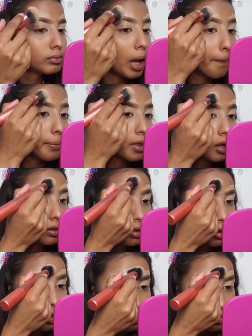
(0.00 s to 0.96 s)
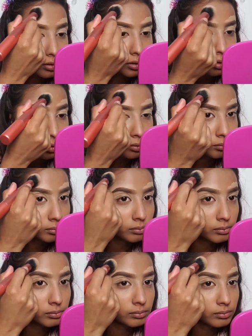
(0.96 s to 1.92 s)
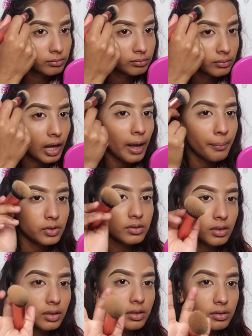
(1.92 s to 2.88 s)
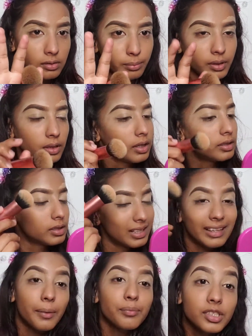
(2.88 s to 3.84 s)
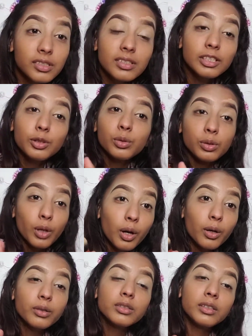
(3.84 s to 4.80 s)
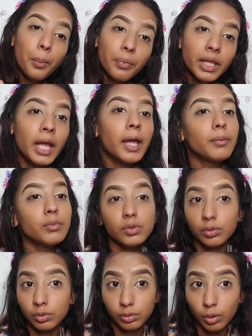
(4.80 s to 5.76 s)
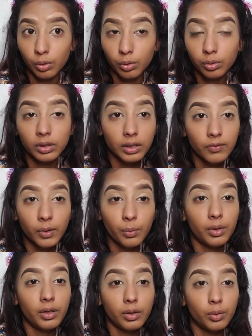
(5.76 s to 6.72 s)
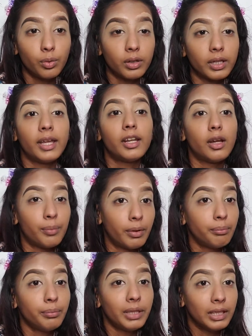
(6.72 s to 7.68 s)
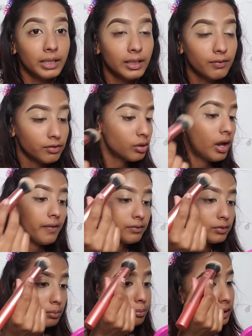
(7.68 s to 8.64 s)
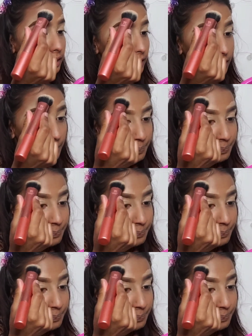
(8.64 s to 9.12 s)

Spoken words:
I'm not lazy. I'm just a little bit lazy. Like, I'm just, you know, sometimes you don't even want to go get up and pee if you have to pee.